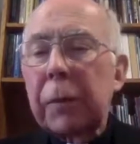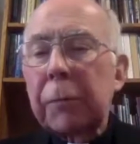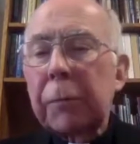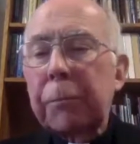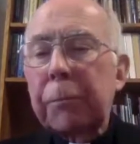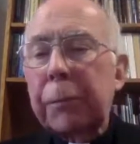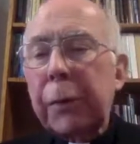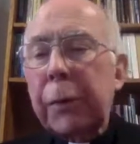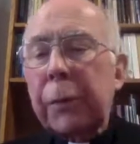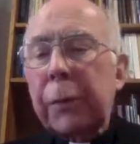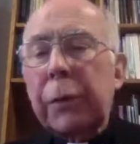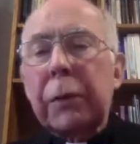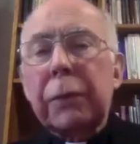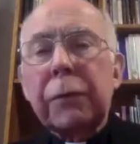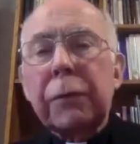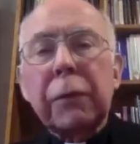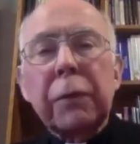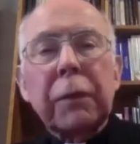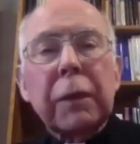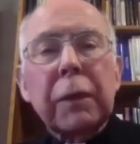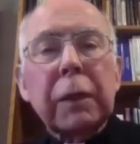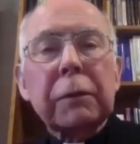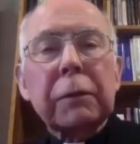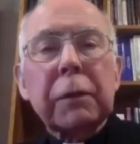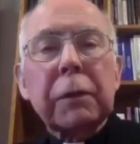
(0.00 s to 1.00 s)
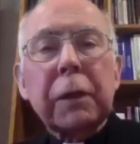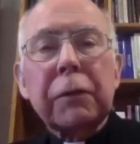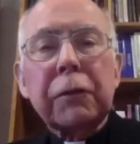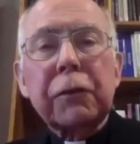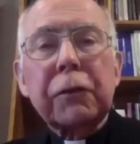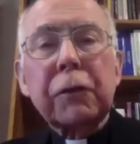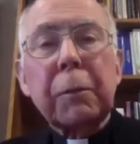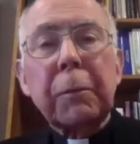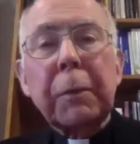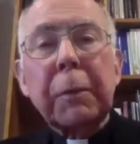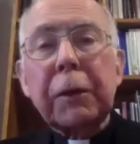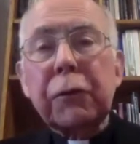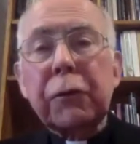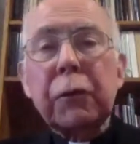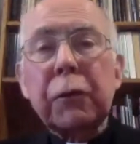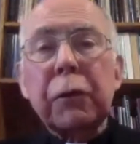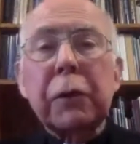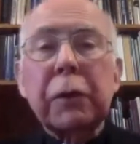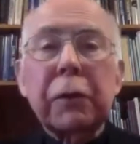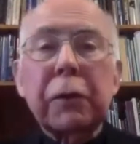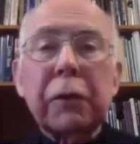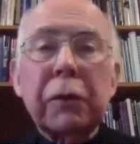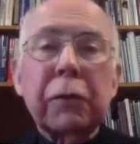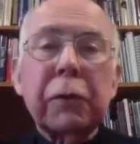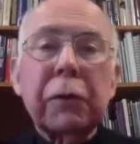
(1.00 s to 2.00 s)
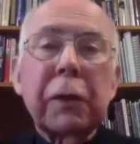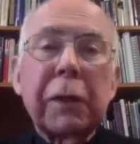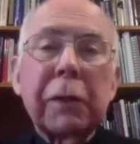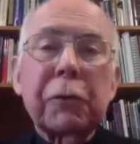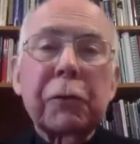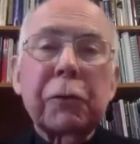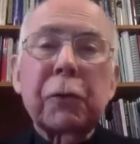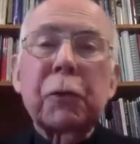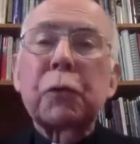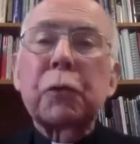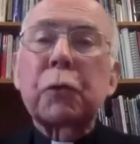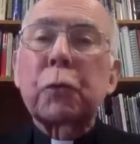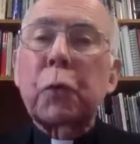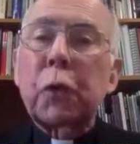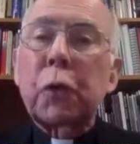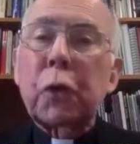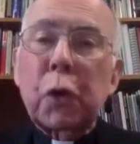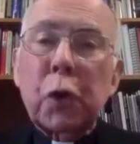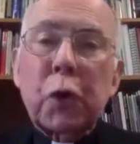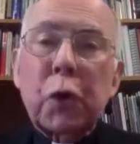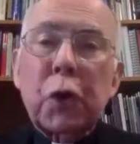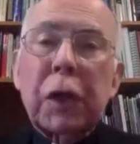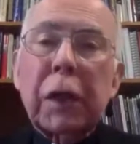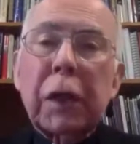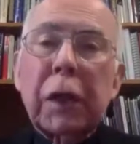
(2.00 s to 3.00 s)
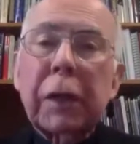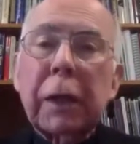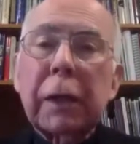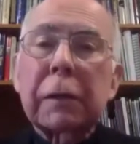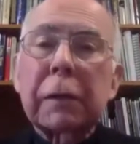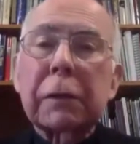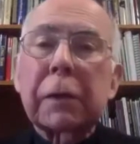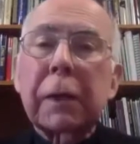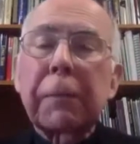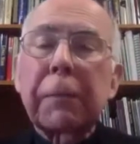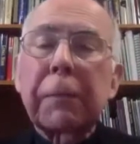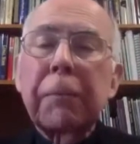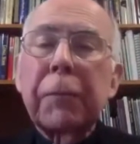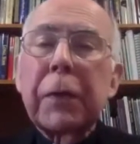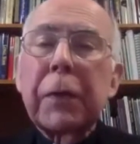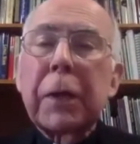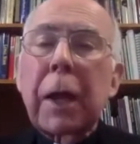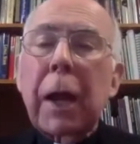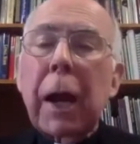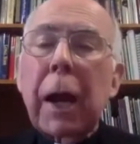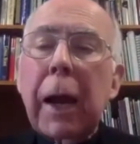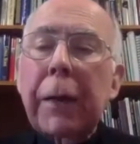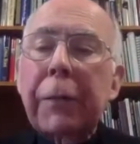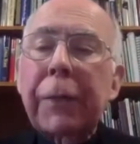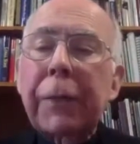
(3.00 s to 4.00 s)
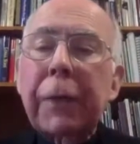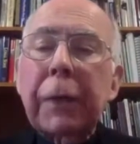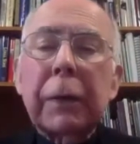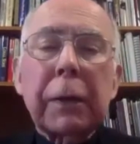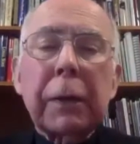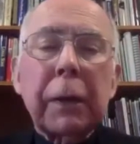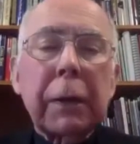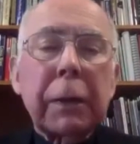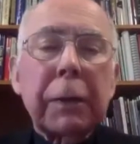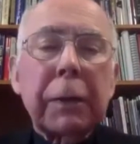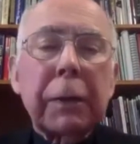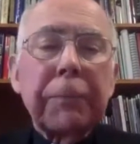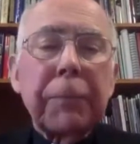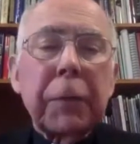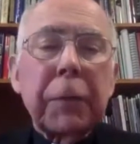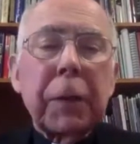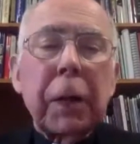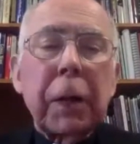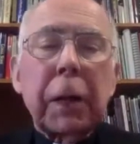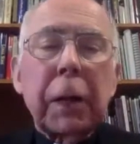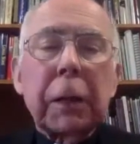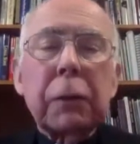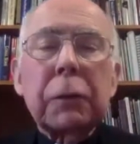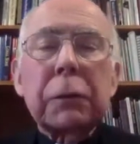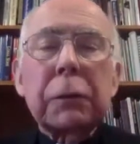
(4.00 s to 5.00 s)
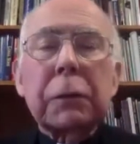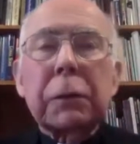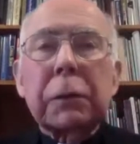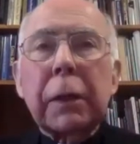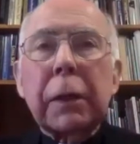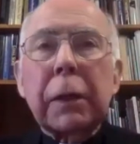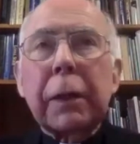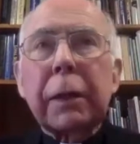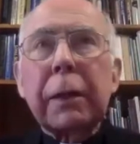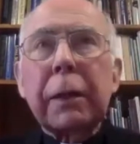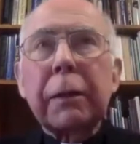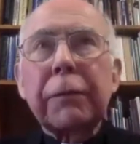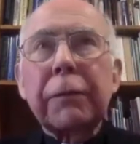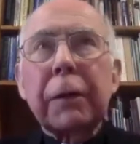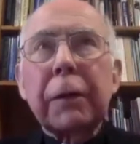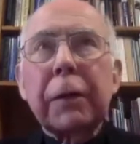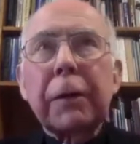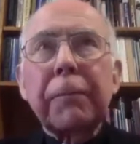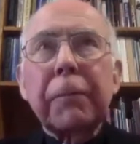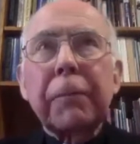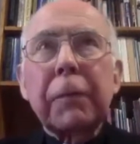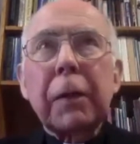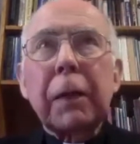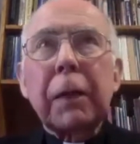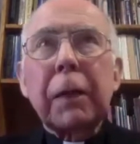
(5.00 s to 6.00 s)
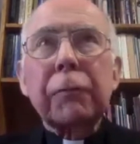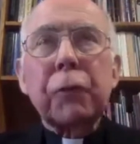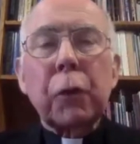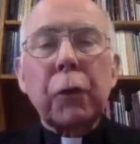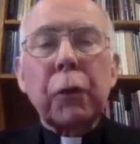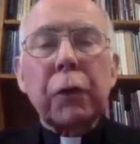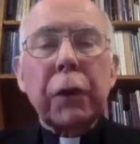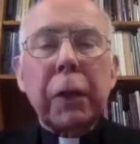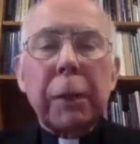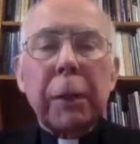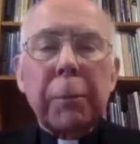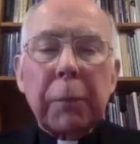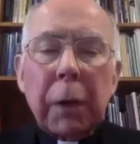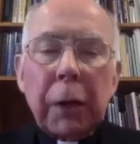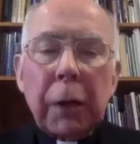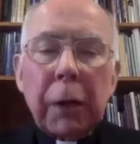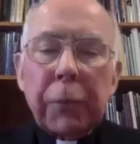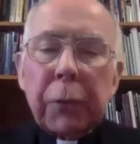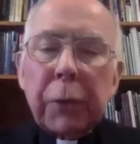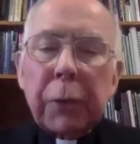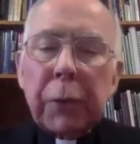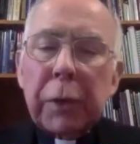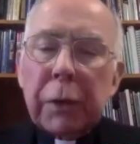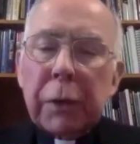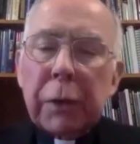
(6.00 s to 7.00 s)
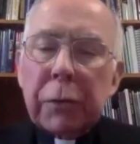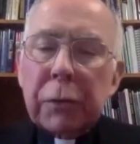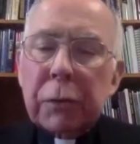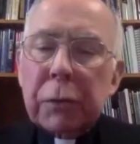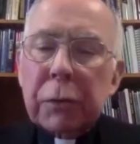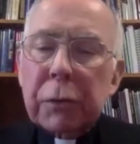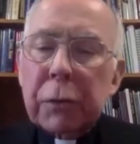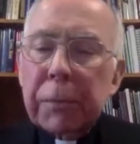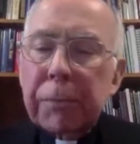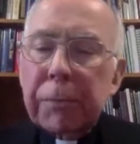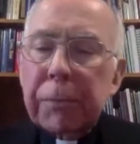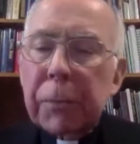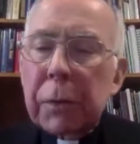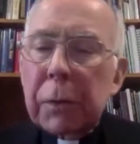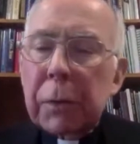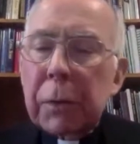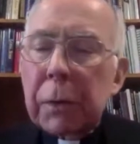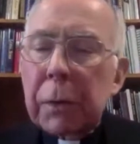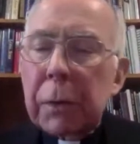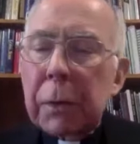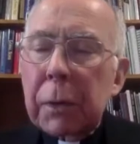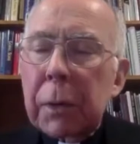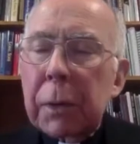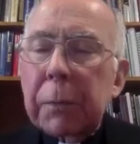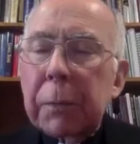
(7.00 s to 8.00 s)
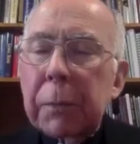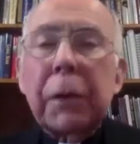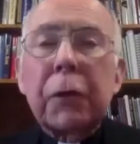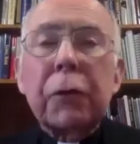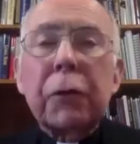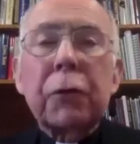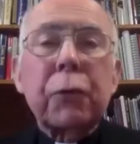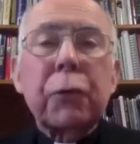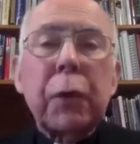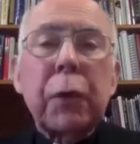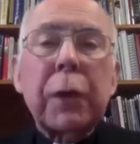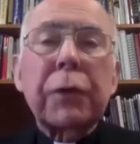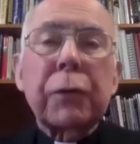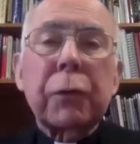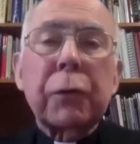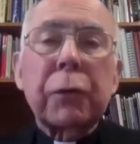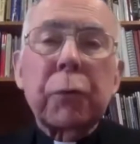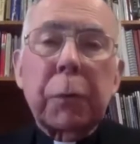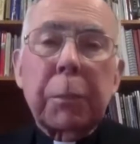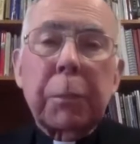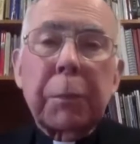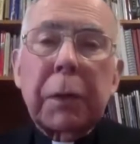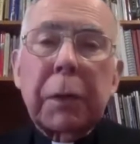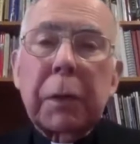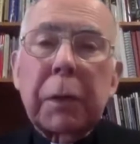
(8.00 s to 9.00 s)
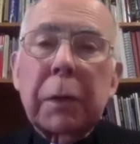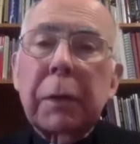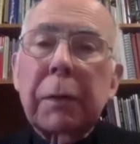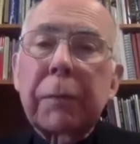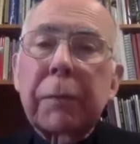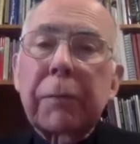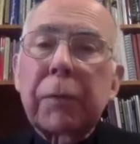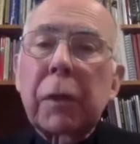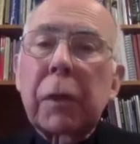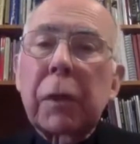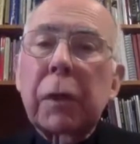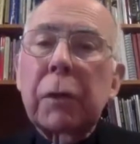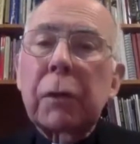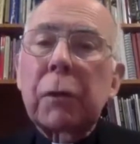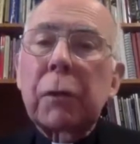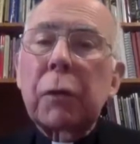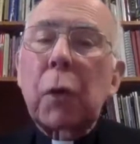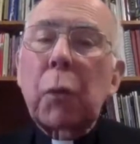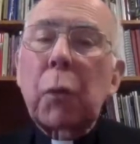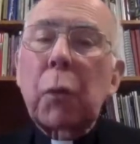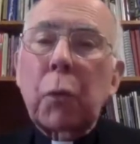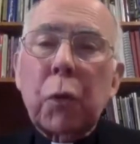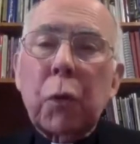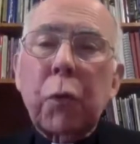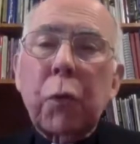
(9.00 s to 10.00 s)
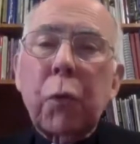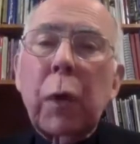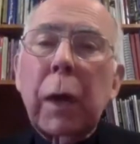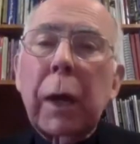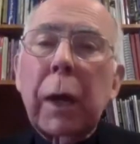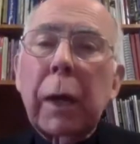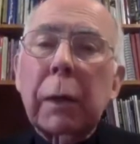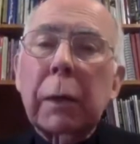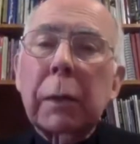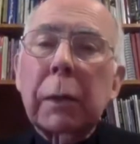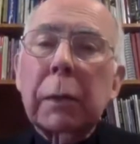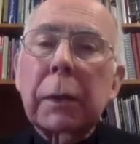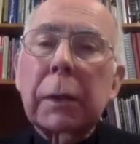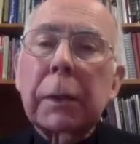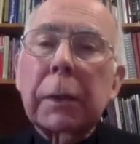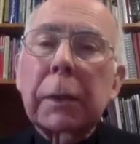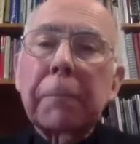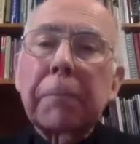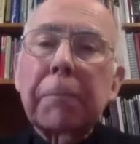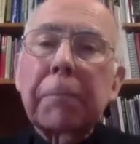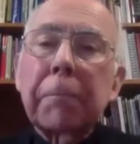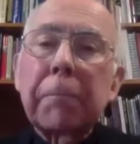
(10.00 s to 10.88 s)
periods and things like that, to make sure that students were learning things. That I think a good study of Notre Dame under his administration would be a worthwhile